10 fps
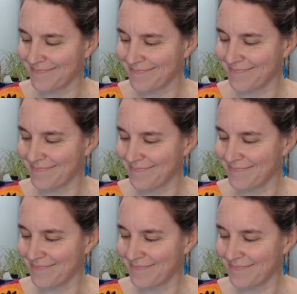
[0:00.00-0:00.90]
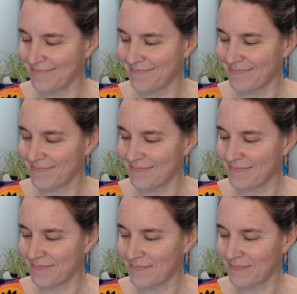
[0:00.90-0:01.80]

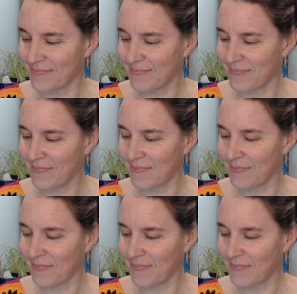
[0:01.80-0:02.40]
Nobody speaks.